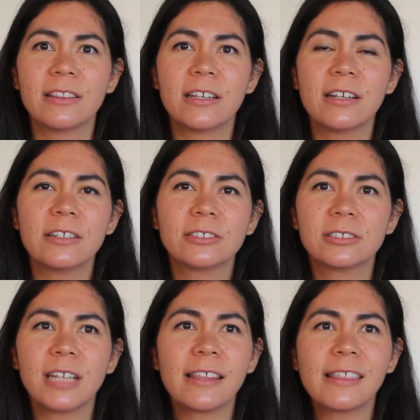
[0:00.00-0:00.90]

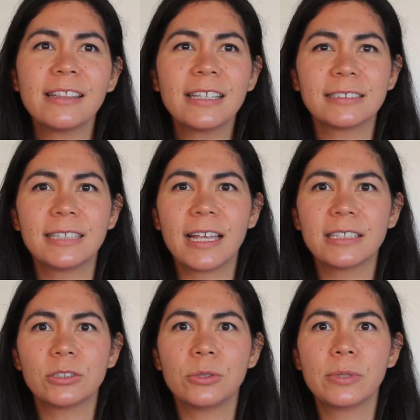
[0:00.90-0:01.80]
There's nothing that
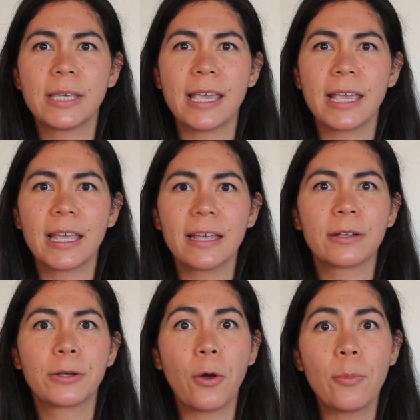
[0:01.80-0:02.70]
says you can't
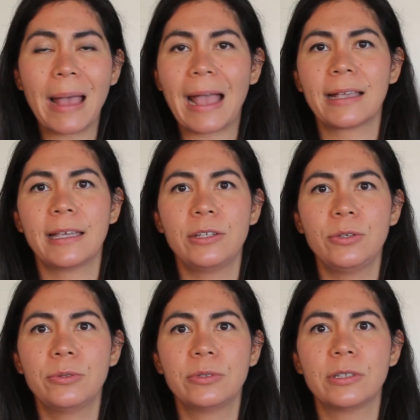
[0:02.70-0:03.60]
go back and
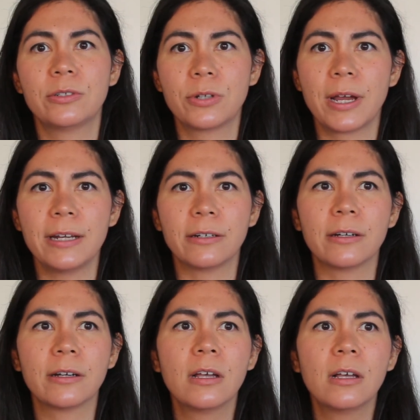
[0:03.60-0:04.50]
use the
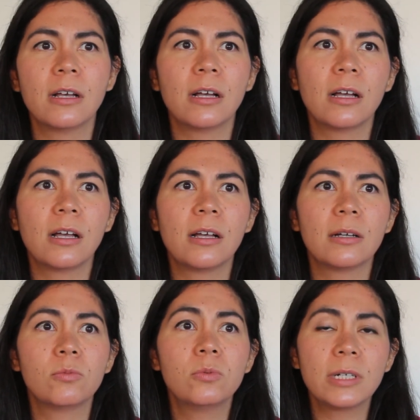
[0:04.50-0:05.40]
trainer.
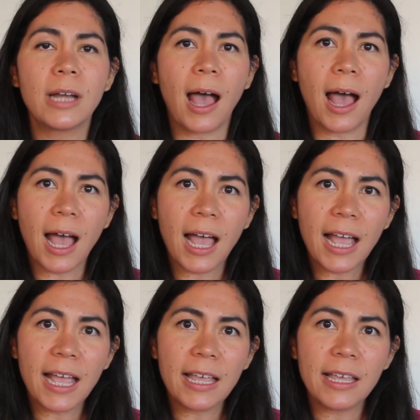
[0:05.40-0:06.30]
Uh, would
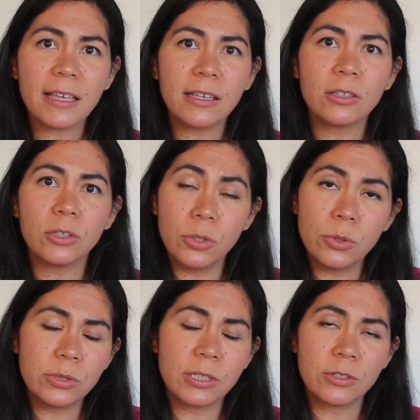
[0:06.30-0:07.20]
I
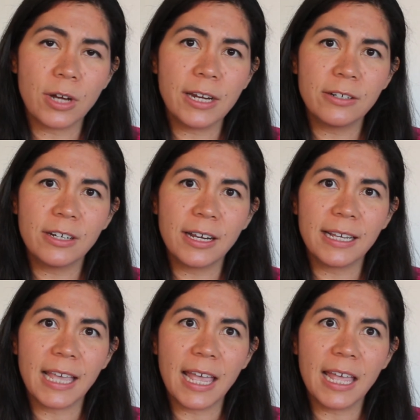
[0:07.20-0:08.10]
use a trainer
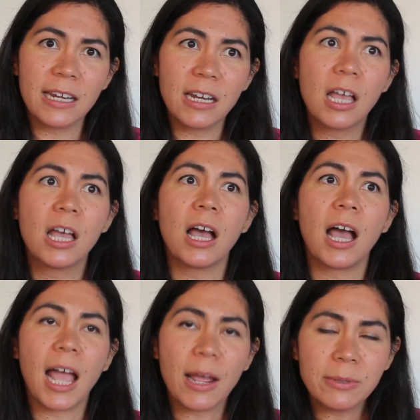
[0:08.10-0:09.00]
again?
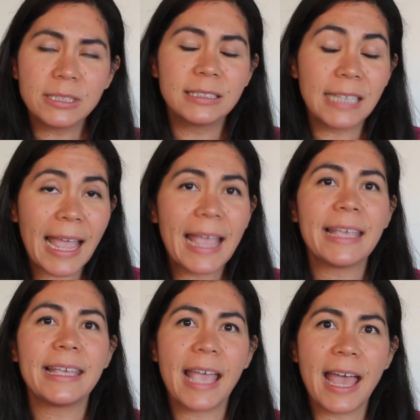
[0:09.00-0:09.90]
I would
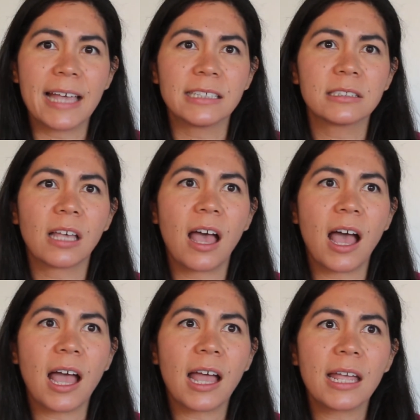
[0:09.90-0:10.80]
say yes.
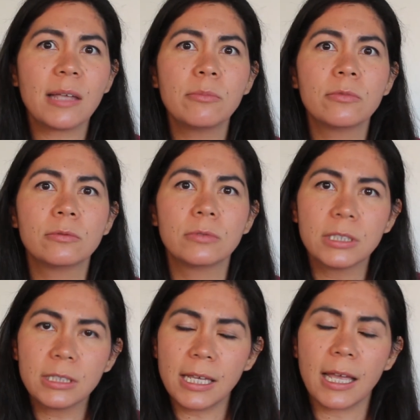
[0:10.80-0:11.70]
I'm
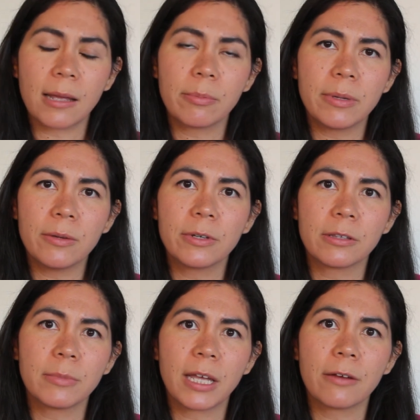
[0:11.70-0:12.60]
really happy
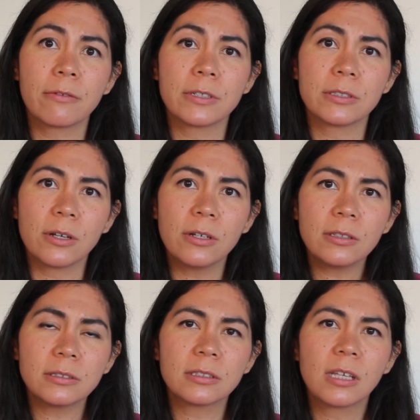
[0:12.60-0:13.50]
with my
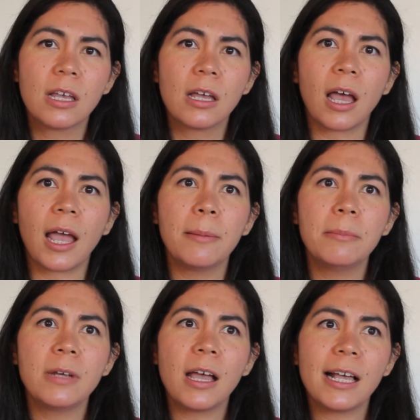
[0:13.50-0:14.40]
results.
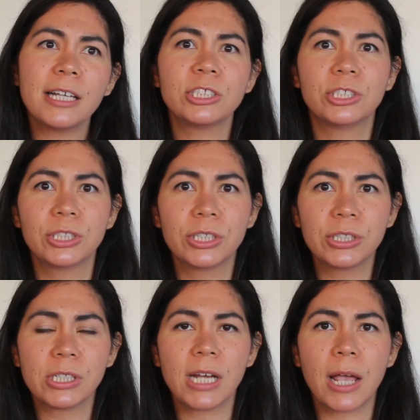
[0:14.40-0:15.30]
I'm not
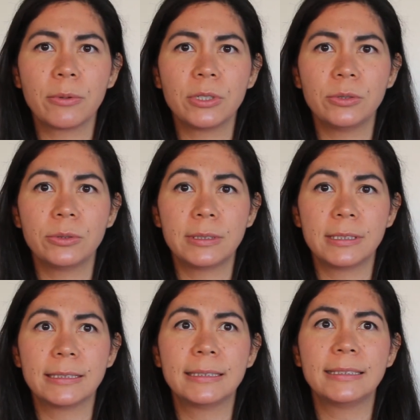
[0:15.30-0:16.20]
sure that I would use
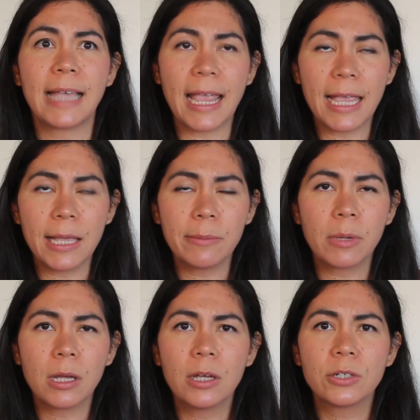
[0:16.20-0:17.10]
the
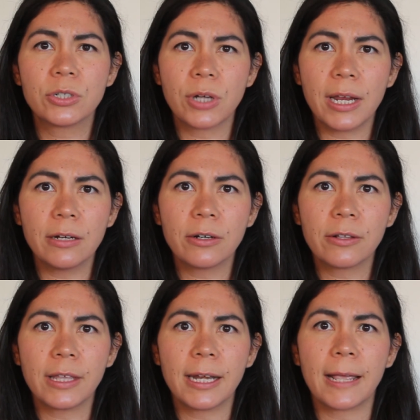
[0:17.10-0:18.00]
same
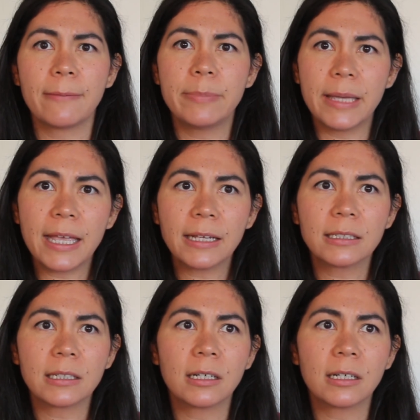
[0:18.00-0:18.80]
trainer that I picked.